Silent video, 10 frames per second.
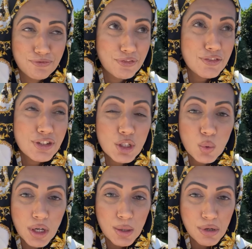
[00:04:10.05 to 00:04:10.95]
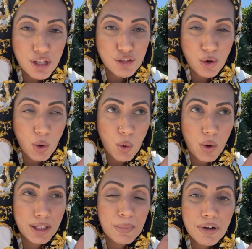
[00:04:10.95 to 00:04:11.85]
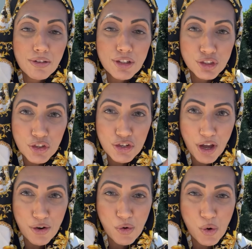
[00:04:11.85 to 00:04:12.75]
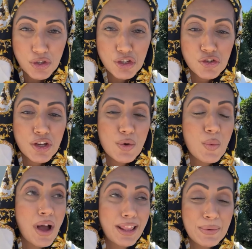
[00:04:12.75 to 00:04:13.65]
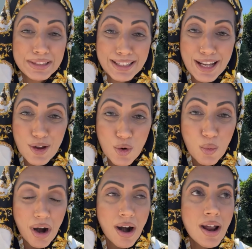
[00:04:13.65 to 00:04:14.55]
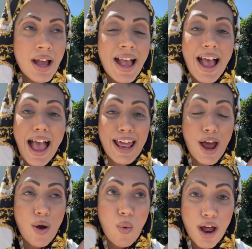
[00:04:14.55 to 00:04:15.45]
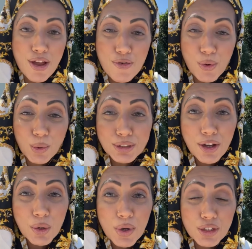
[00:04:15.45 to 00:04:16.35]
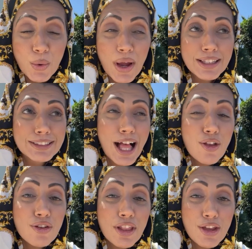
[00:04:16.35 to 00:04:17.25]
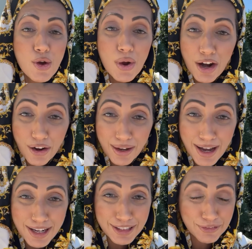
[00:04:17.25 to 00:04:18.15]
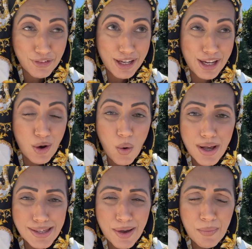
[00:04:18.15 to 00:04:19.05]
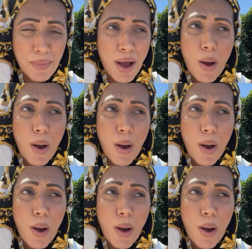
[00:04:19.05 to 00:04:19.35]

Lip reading: 15-20 minutes ago in the middle of the street trying to cross the street while I was in an Uber, and I wanted to roll down the window and tell you that your haircut is freaking awesome.